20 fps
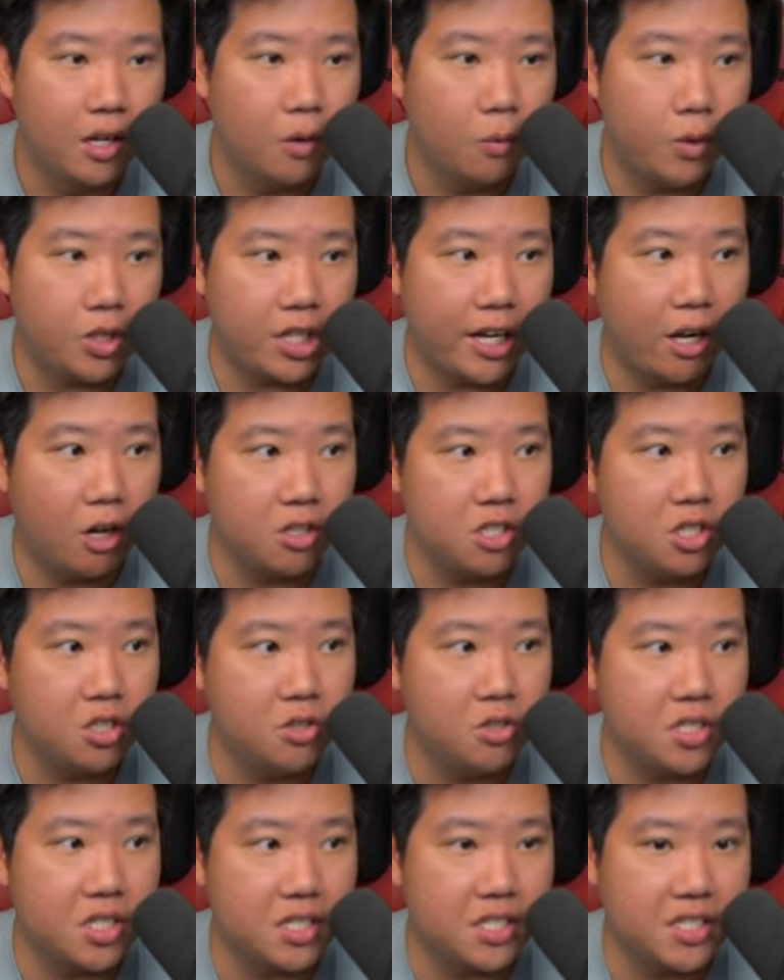which I also
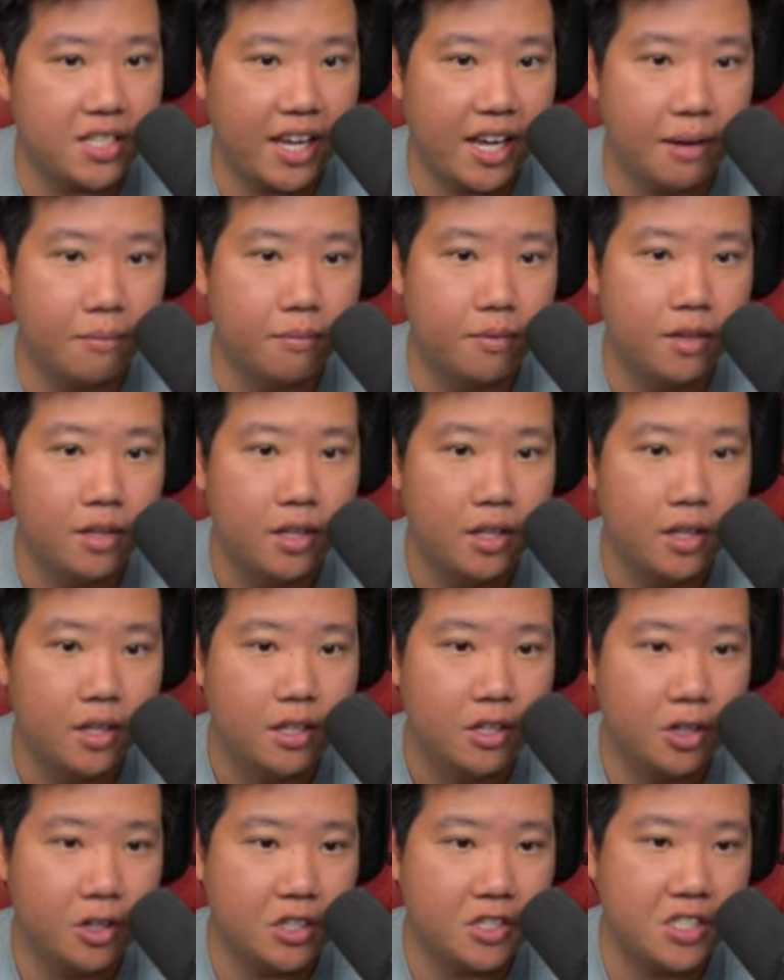use the same. You
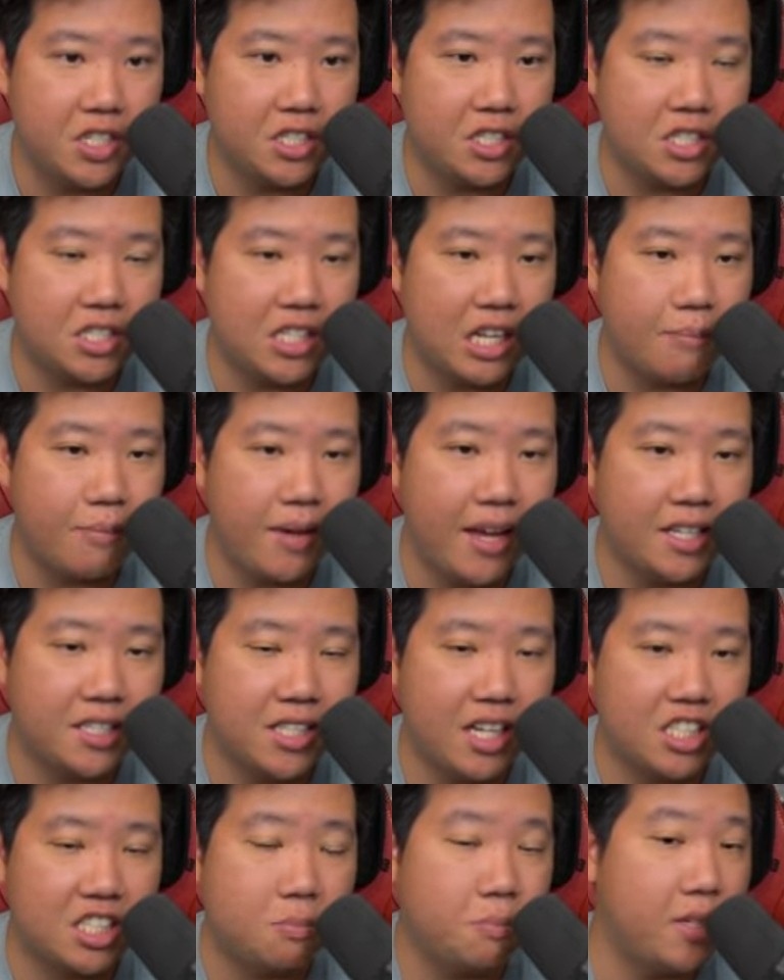can see it's the same
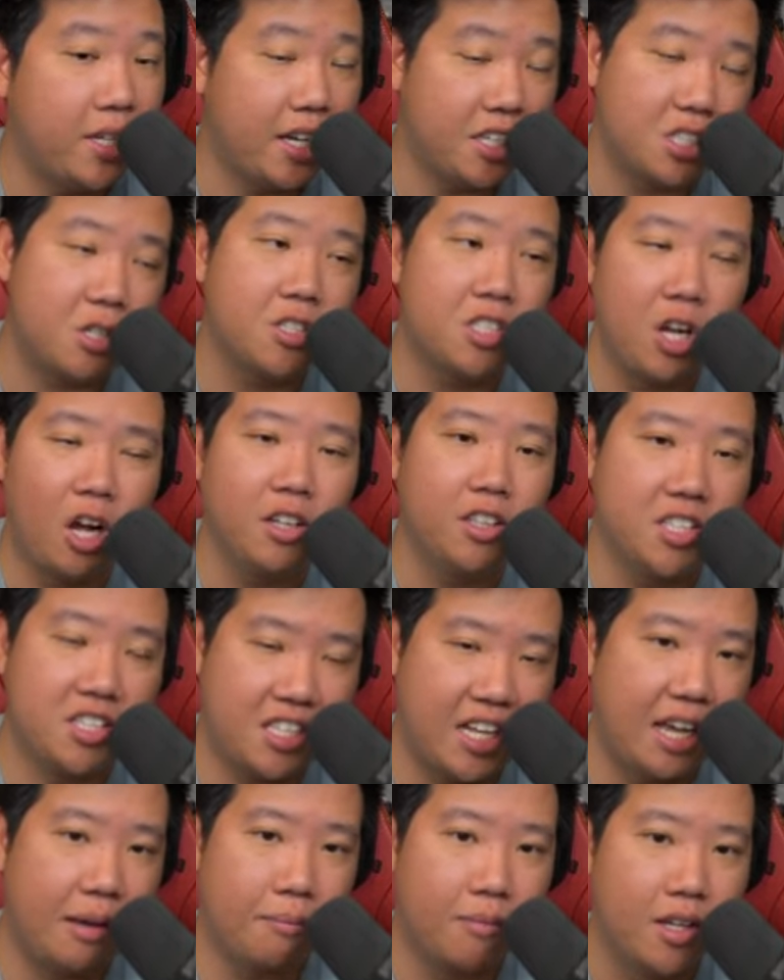SSBA. So it's all the
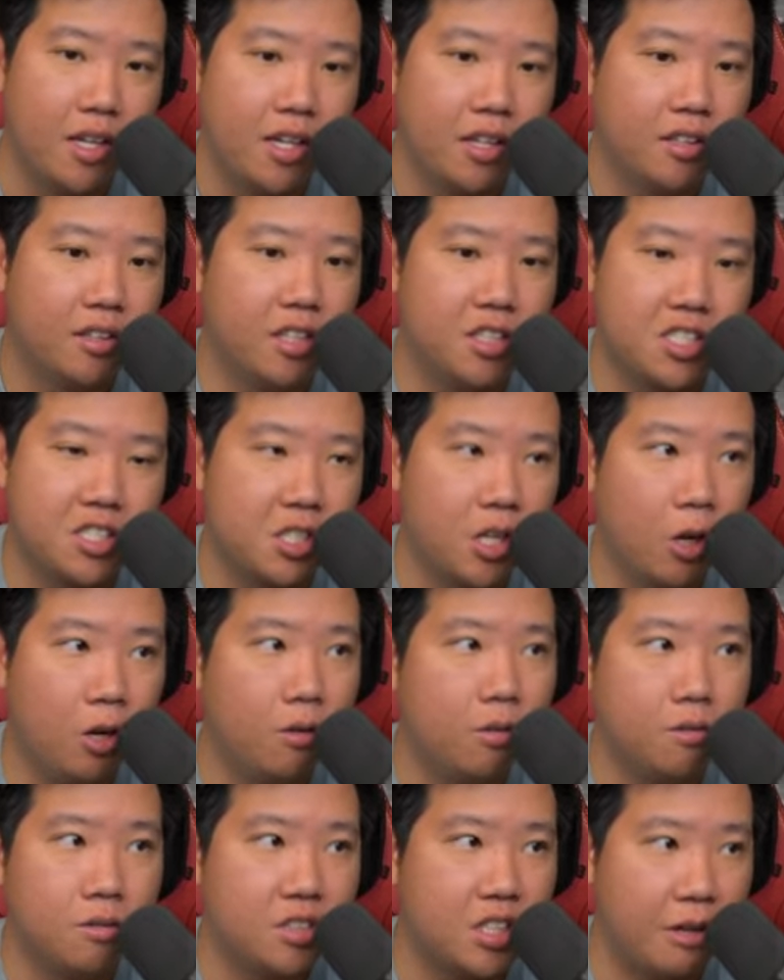same. There's no
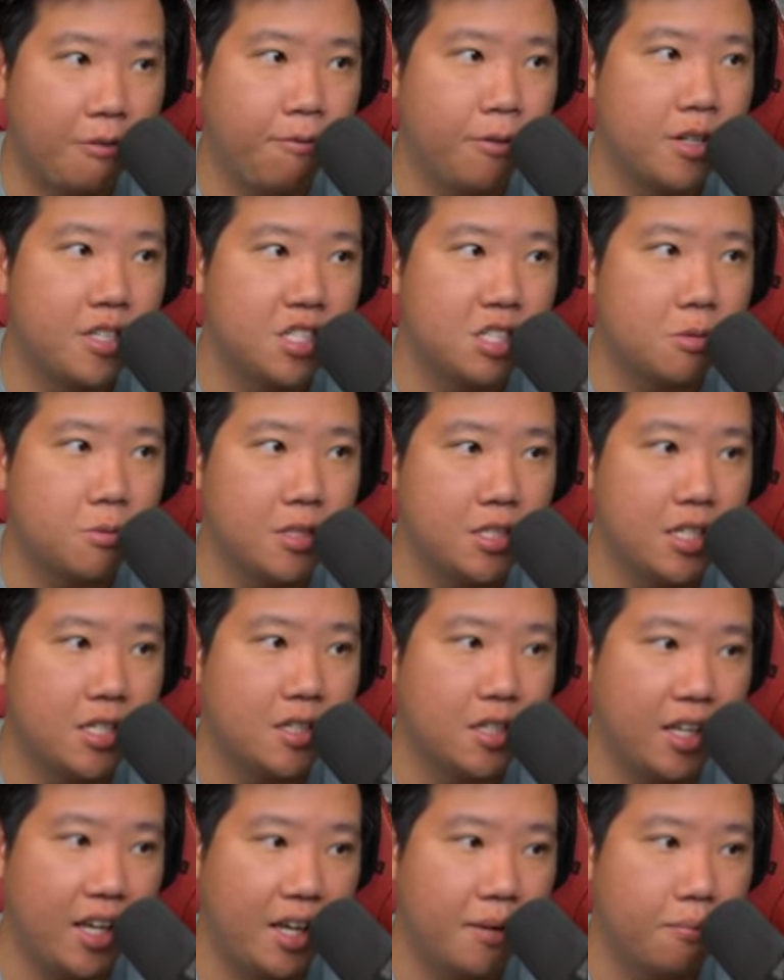difference within
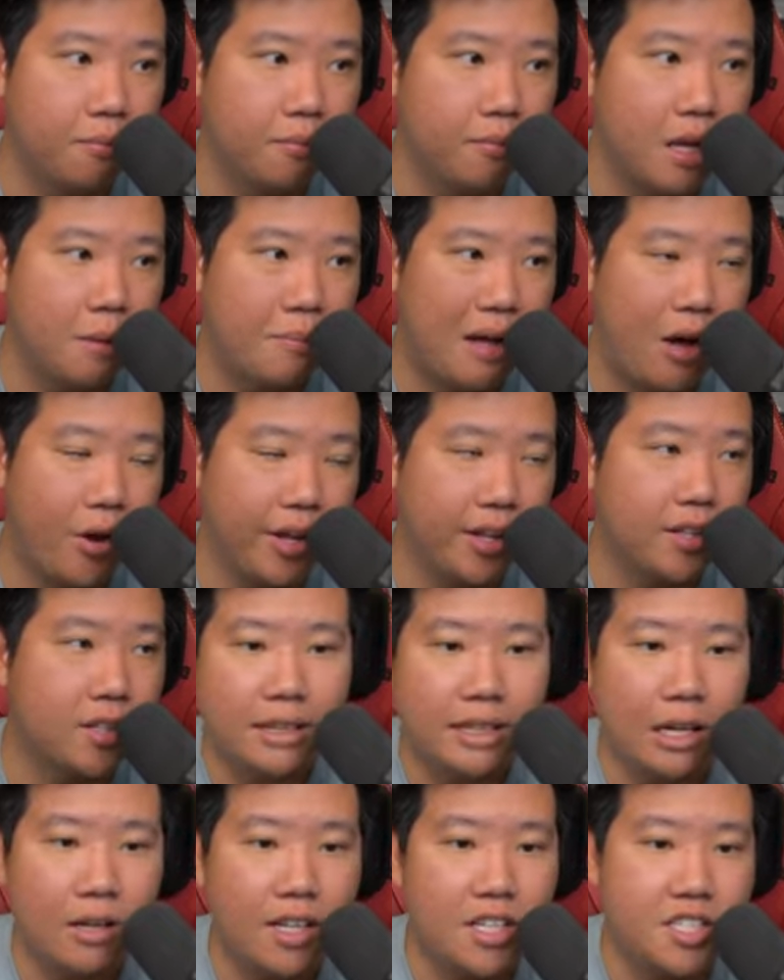the game about it.
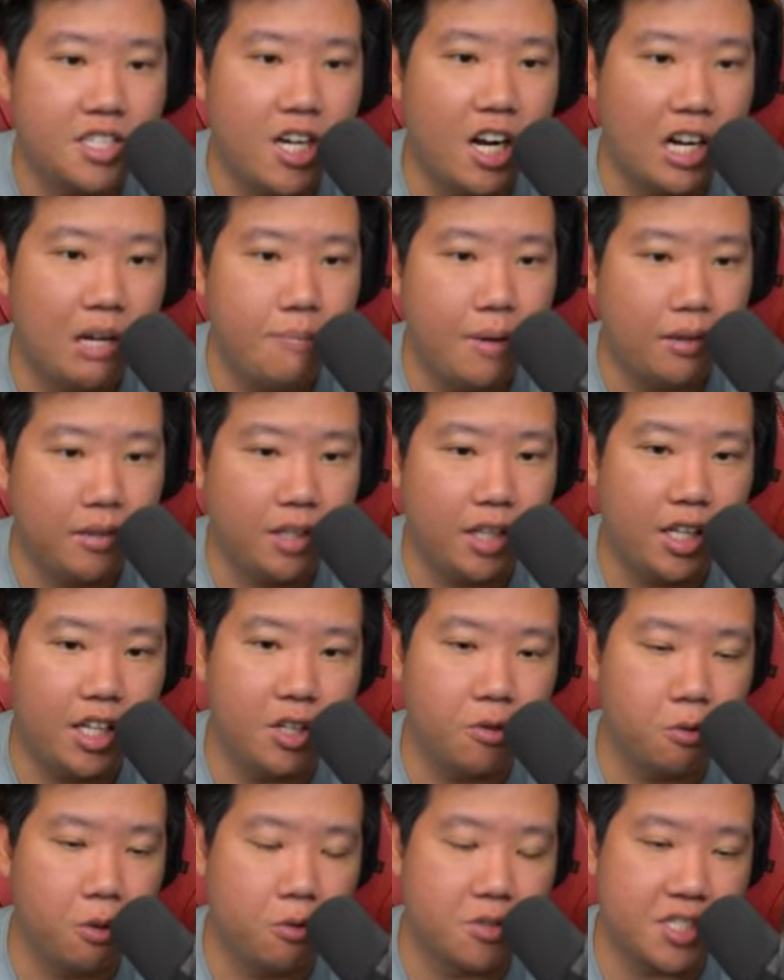Now let's talk about the
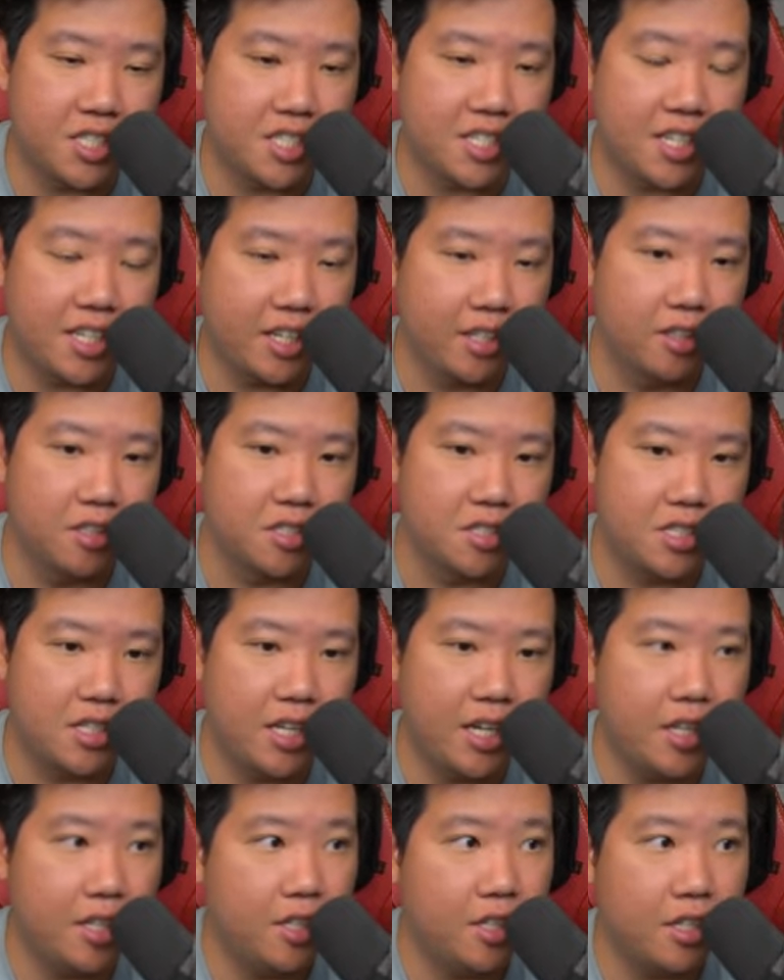hero skills
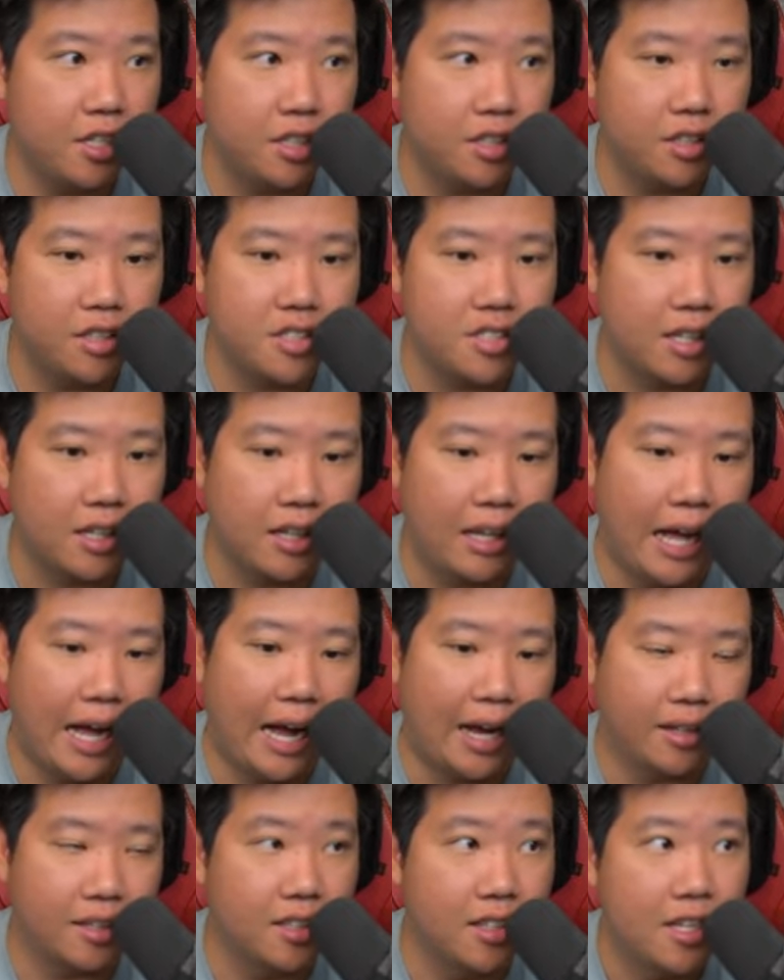in here. There's a
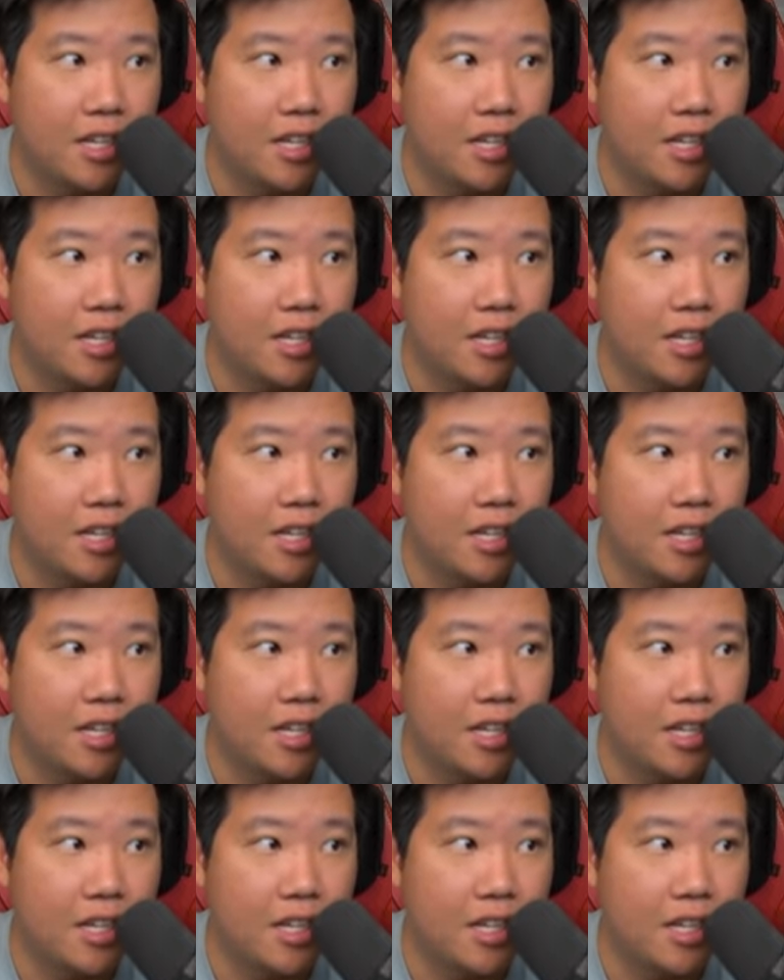lot.